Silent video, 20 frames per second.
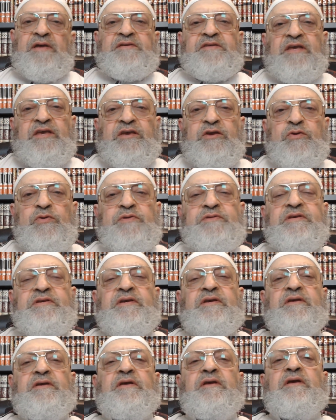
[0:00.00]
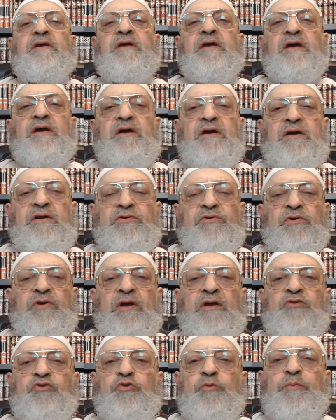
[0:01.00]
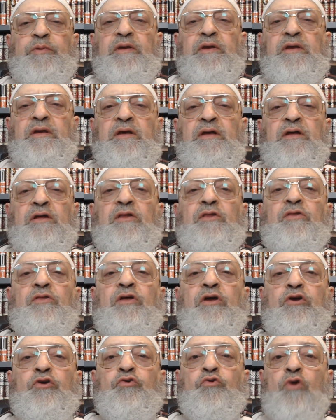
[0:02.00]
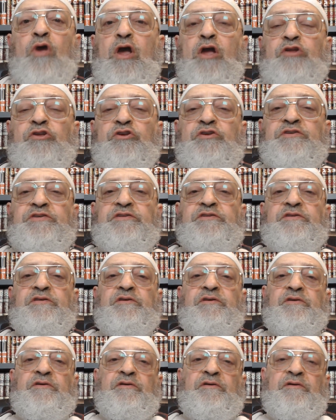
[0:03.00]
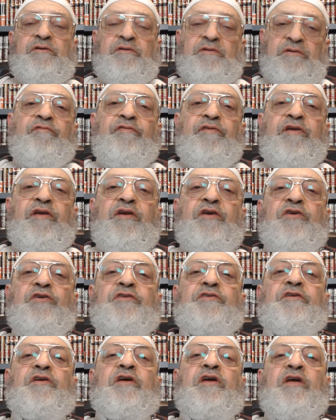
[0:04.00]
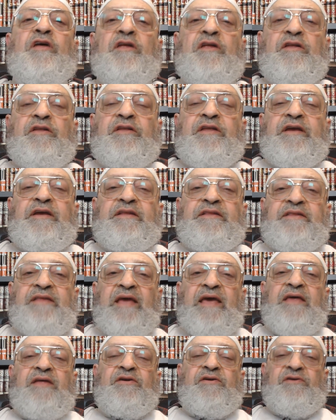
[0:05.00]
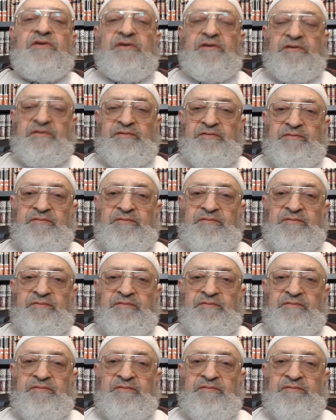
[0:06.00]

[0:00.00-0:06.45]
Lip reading: is accusing Erdogan to be the greatest feared dictator.